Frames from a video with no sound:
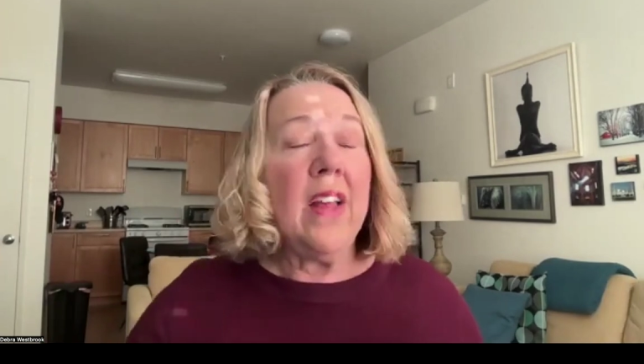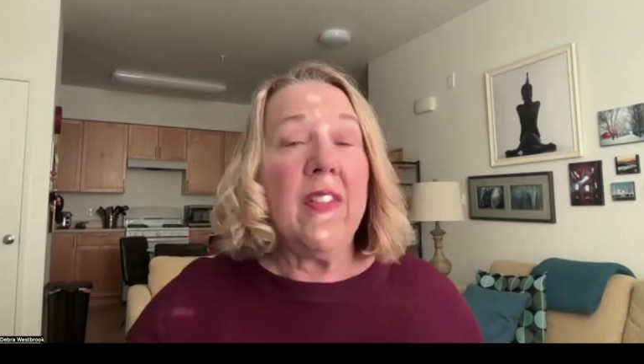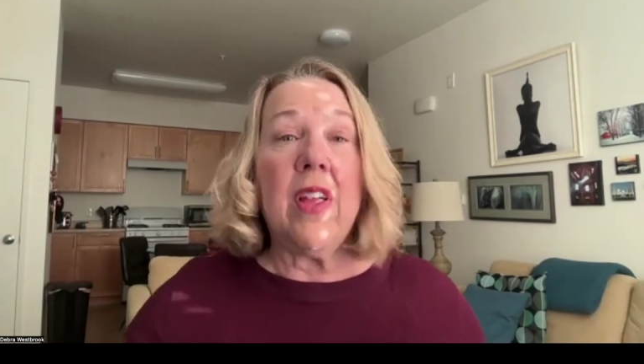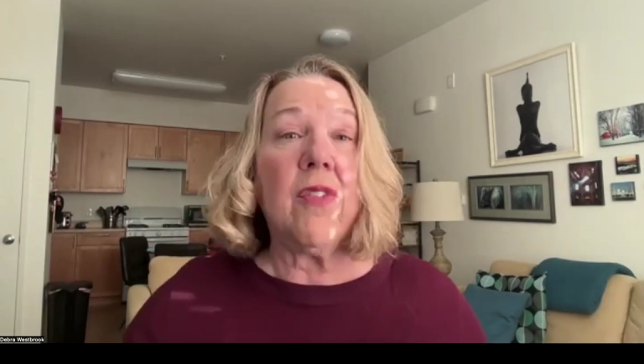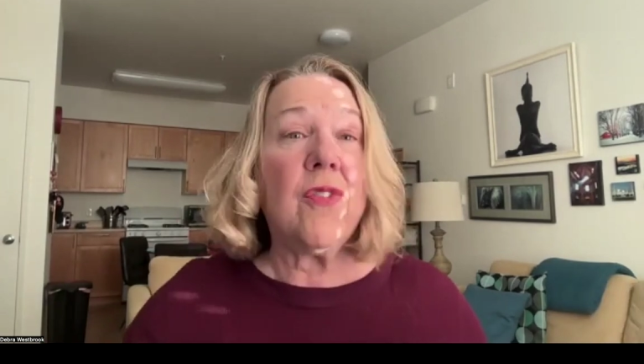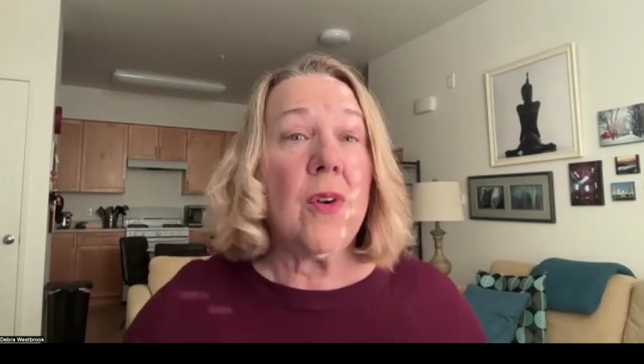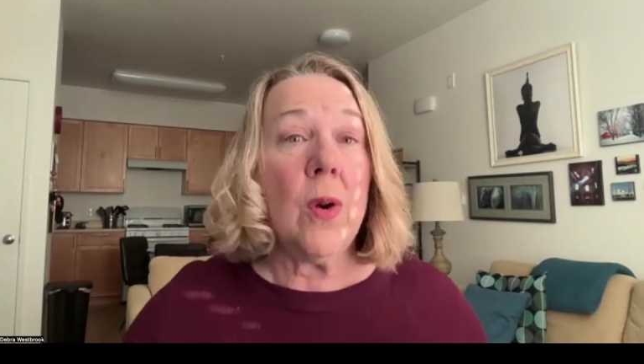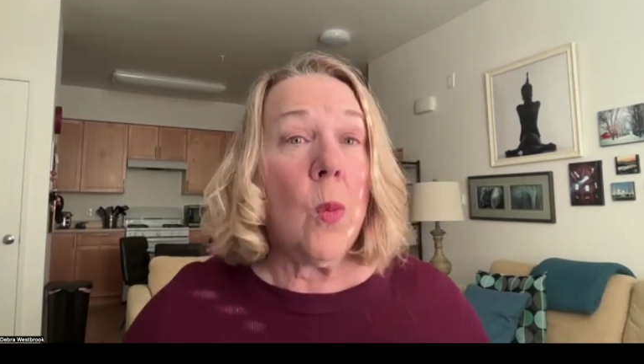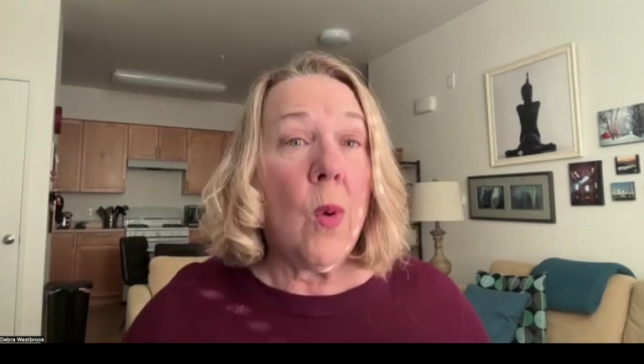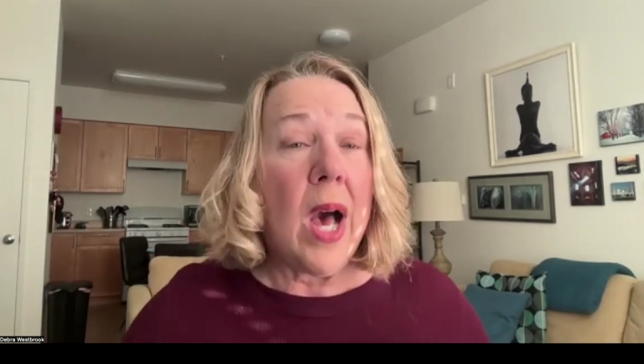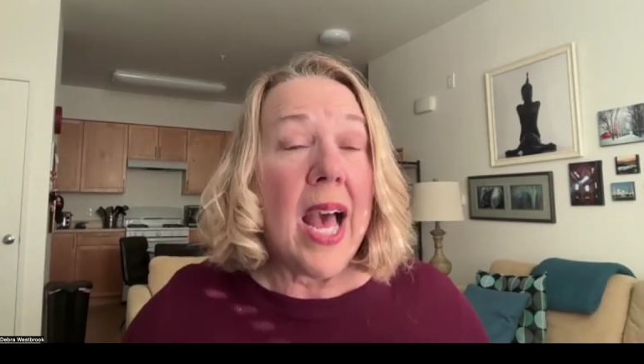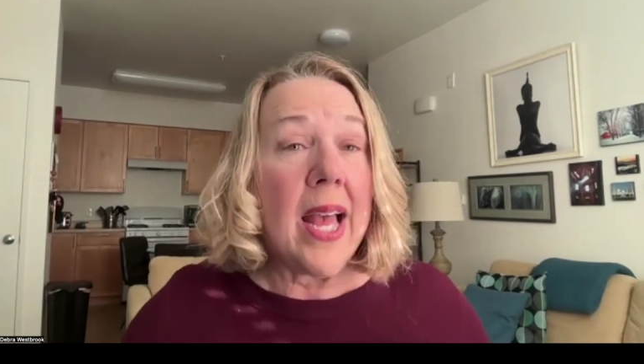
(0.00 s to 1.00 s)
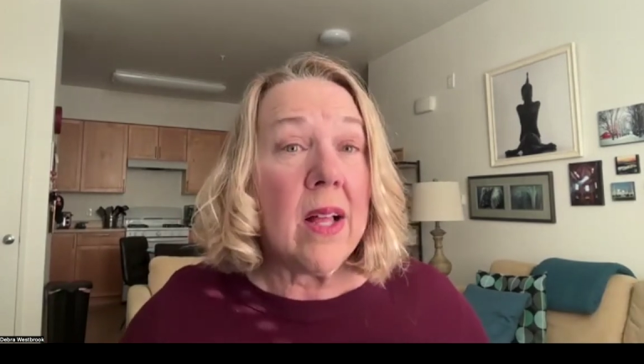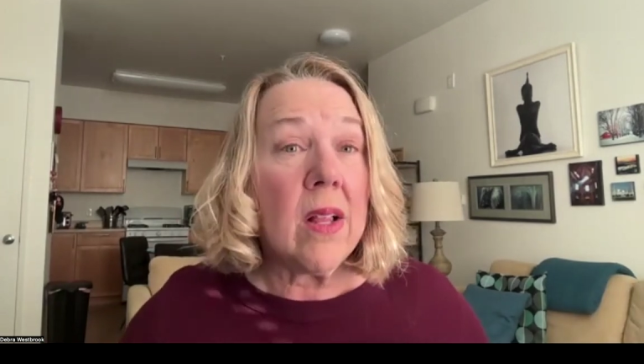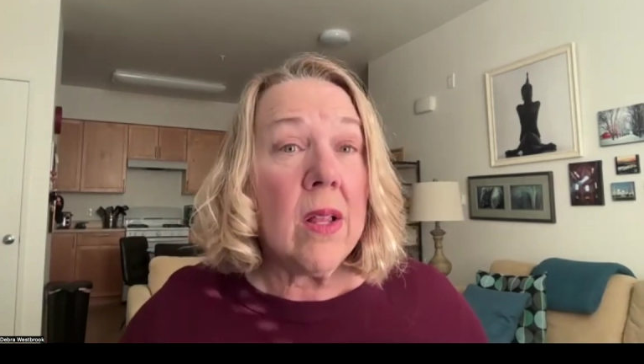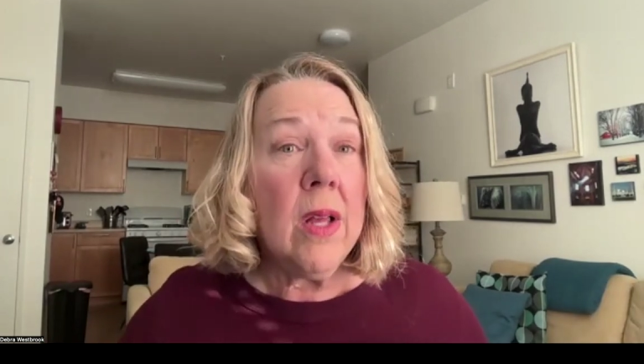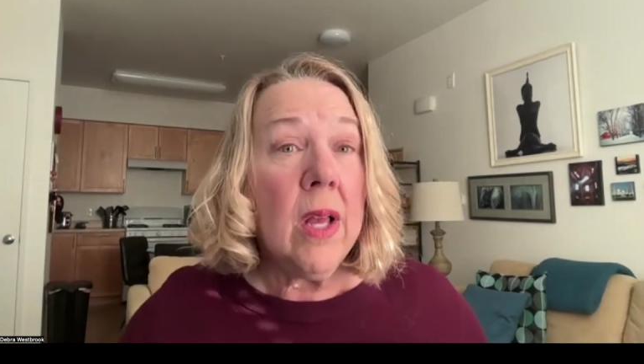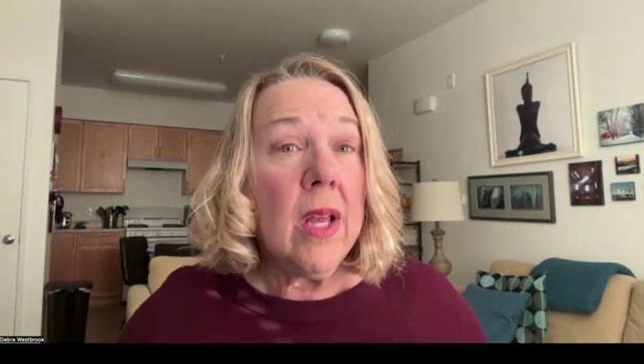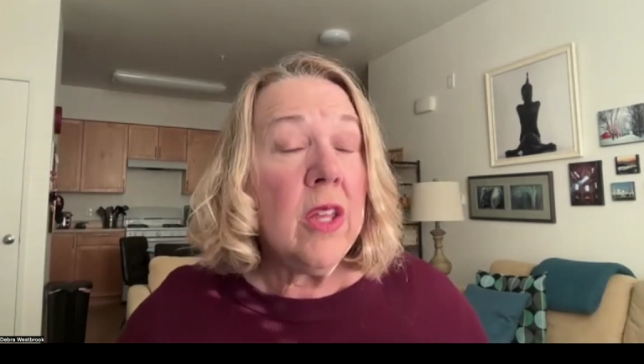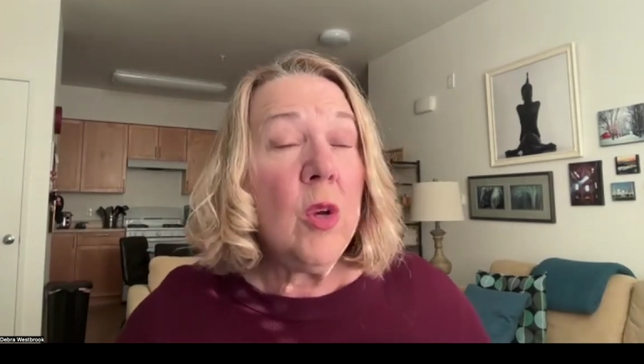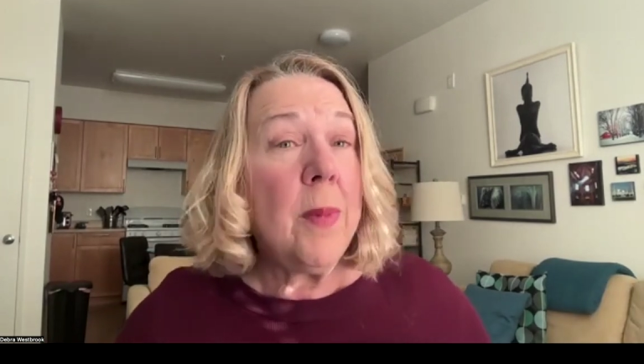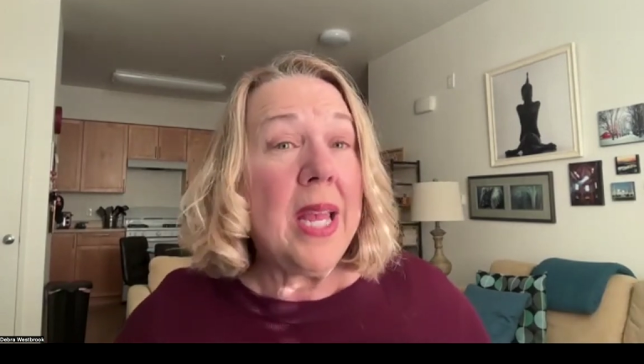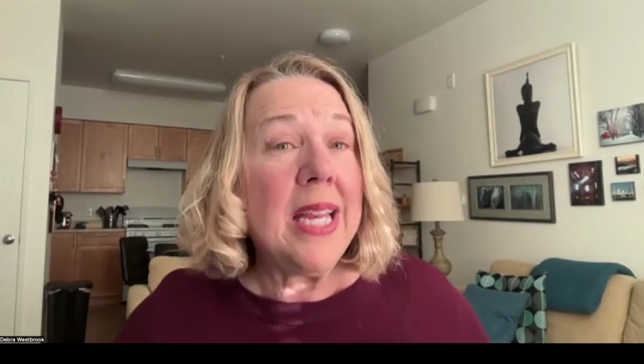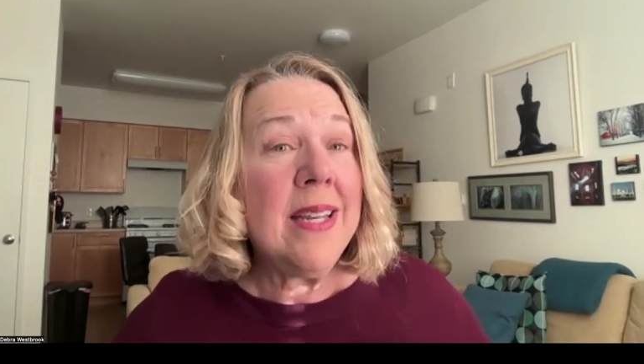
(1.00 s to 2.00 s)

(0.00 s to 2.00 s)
that for a while you may